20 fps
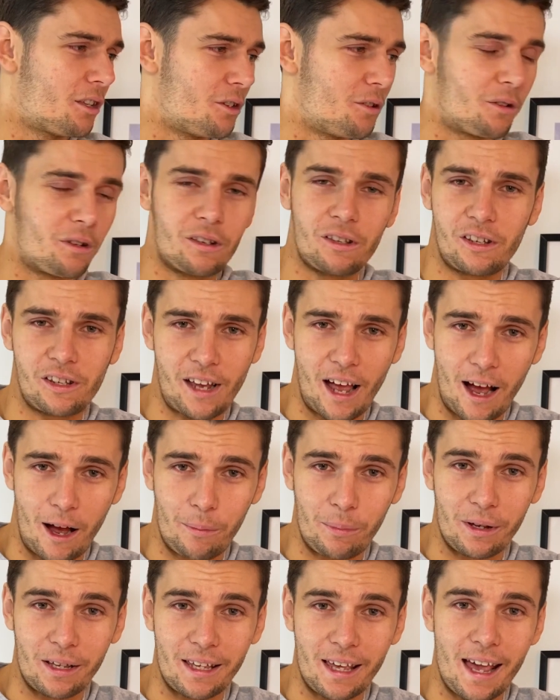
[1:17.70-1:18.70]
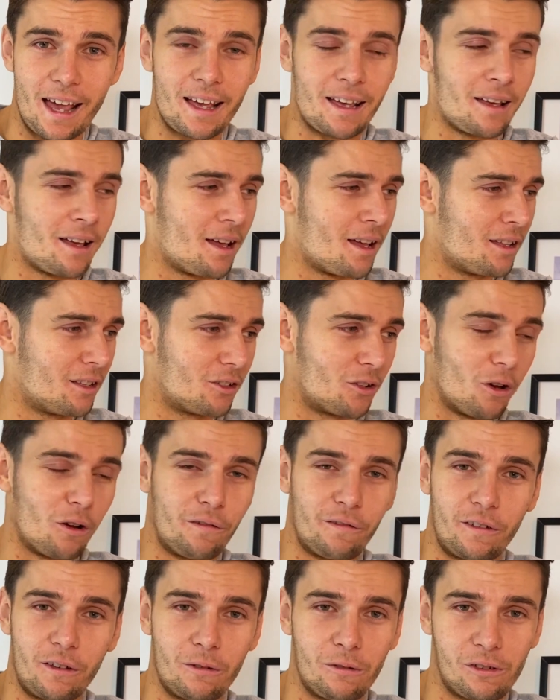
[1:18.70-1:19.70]
You can set up a gig to
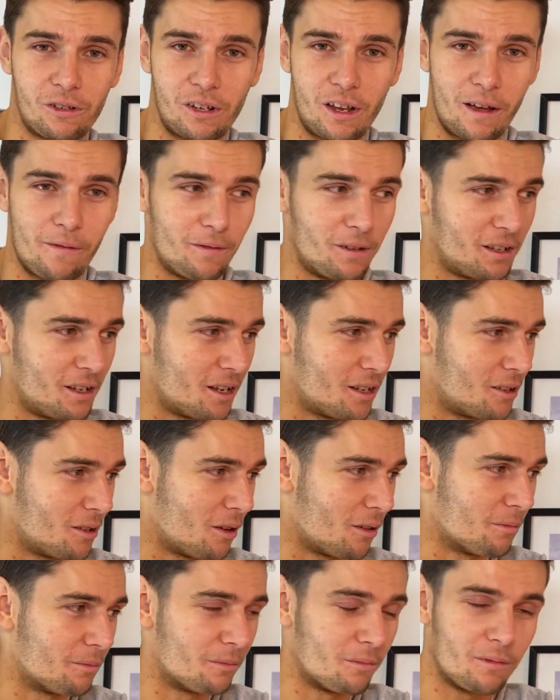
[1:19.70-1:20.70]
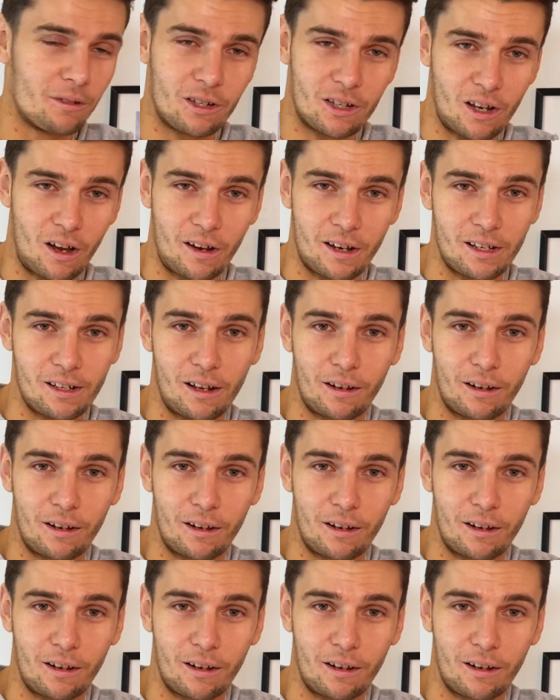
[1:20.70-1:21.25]
offer your services on sites